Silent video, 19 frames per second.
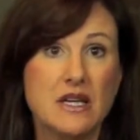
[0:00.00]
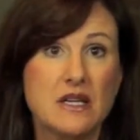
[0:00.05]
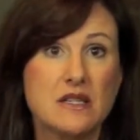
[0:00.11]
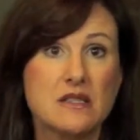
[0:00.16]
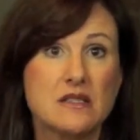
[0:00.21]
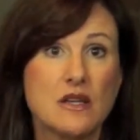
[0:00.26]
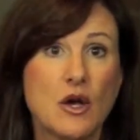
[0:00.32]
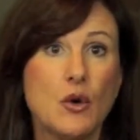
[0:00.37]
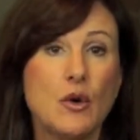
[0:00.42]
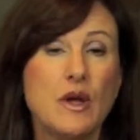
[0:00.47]

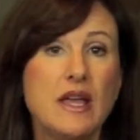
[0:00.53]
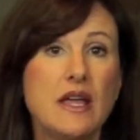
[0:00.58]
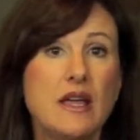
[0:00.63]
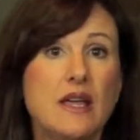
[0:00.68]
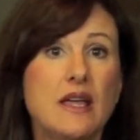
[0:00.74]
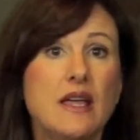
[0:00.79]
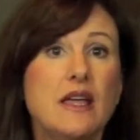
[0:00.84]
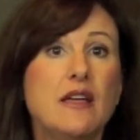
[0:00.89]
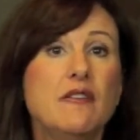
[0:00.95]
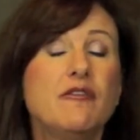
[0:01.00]
So
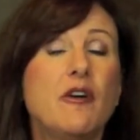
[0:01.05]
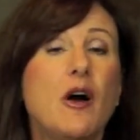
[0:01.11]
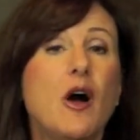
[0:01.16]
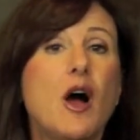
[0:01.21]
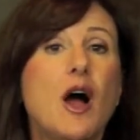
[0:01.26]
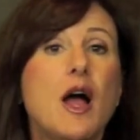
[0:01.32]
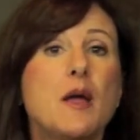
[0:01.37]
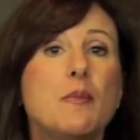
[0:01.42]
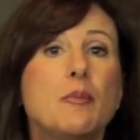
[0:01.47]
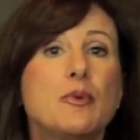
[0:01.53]
if
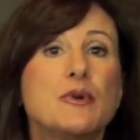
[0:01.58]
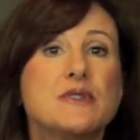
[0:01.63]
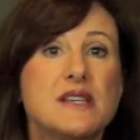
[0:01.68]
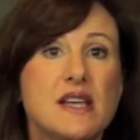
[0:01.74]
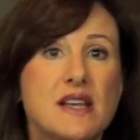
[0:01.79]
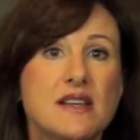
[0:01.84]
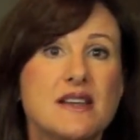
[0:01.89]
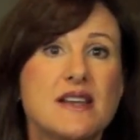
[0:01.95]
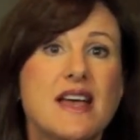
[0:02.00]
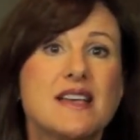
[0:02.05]
I
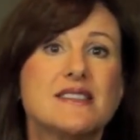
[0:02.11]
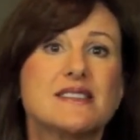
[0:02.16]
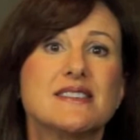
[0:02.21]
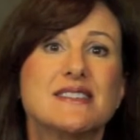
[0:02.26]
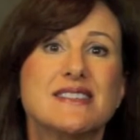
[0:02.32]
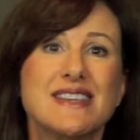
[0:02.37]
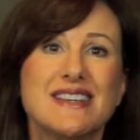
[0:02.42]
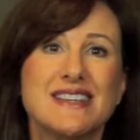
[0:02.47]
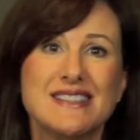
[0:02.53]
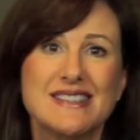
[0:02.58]
present it as a
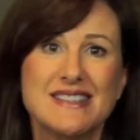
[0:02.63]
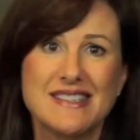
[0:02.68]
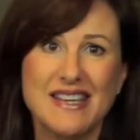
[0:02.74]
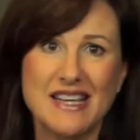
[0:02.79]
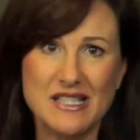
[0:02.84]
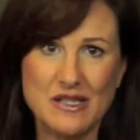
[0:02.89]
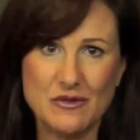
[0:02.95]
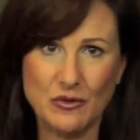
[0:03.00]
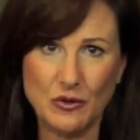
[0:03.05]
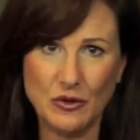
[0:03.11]

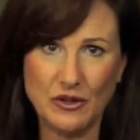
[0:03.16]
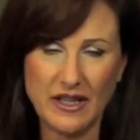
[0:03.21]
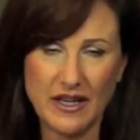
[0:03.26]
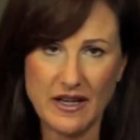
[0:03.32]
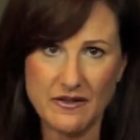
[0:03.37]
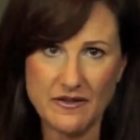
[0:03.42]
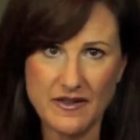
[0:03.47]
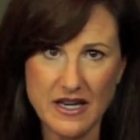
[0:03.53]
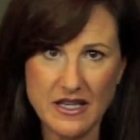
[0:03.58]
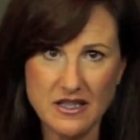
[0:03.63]
successful
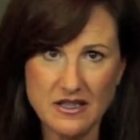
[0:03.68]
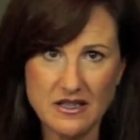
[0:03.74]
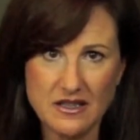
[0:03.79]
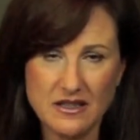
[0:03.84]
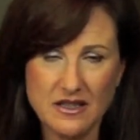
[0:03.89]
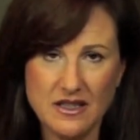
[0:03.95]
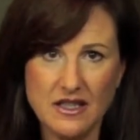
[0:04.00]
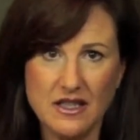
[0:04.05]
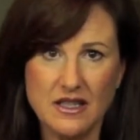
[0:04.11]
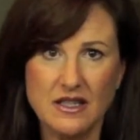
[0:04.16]
event
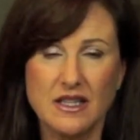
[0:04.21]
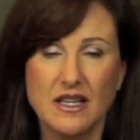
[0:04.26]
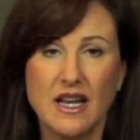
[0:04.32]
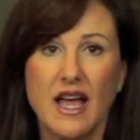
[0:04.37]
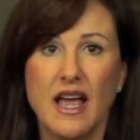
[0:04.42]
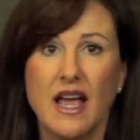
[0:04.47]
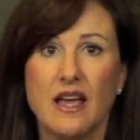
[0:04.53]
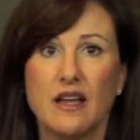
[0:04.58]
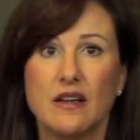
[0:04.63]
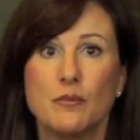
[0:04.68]
that
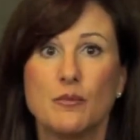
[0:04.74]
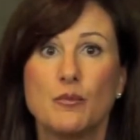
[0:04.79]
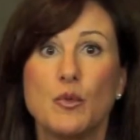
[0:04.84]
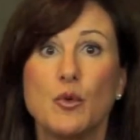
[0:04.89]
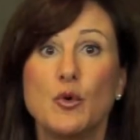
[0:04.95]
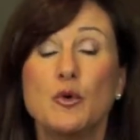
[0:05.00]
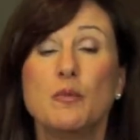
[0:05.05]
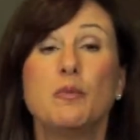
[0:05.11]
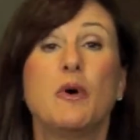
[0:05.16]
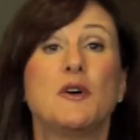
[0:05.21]
had
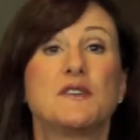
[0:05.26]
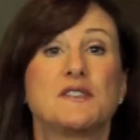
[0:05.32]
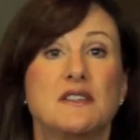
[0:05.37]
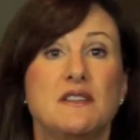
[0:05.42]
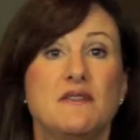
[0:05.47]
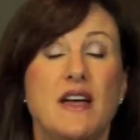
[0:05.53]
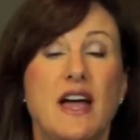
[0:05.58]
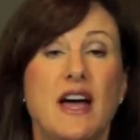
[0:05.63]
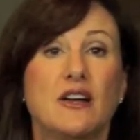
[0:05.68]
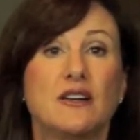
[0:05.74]
good
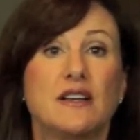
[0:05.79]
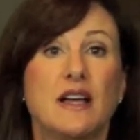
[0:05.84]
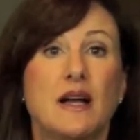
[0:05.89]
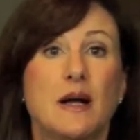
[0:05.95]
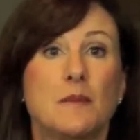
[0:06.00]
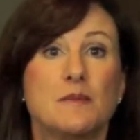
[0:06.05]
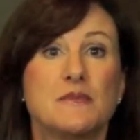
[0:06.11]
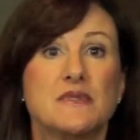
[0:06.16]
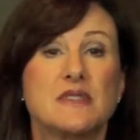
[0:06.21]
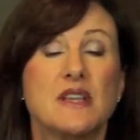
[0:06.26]
positive
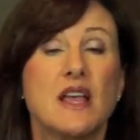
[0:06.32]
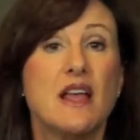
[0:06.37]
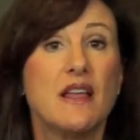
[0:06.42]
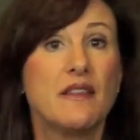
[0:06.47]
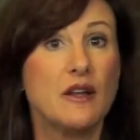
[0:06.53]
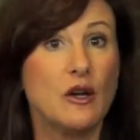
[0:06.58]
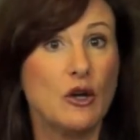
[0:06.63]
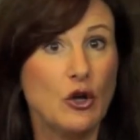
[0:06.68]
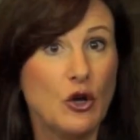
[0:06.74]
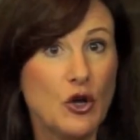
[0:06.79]
outcomes,
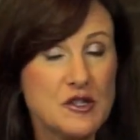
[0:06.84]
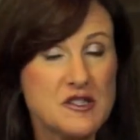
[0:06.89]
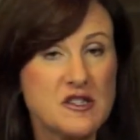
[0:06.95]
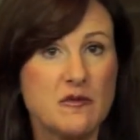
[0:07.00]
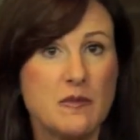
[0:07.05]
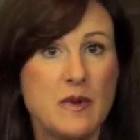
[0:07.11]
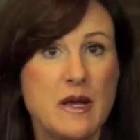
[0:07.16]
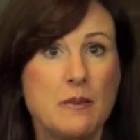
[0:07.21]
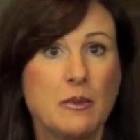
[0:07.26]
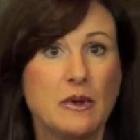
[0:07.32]
that lots
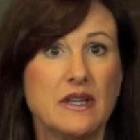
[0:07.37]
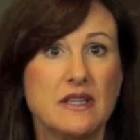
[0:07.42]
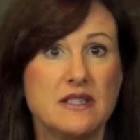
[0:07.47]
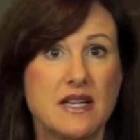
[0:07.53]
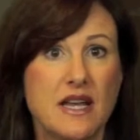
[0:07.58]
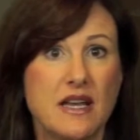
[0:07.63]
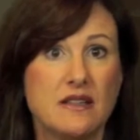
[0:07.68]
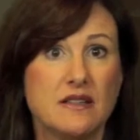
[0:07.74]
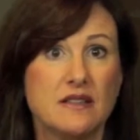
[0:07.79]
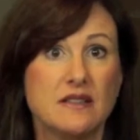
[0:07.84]
of people
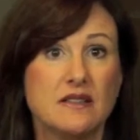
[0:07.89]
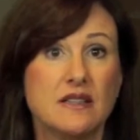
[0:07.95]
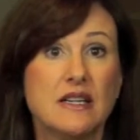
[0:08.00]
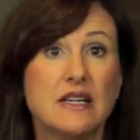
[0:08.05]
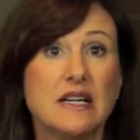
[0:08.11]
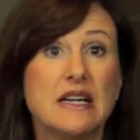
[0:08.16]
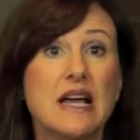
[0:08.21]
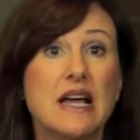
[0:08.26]
attended,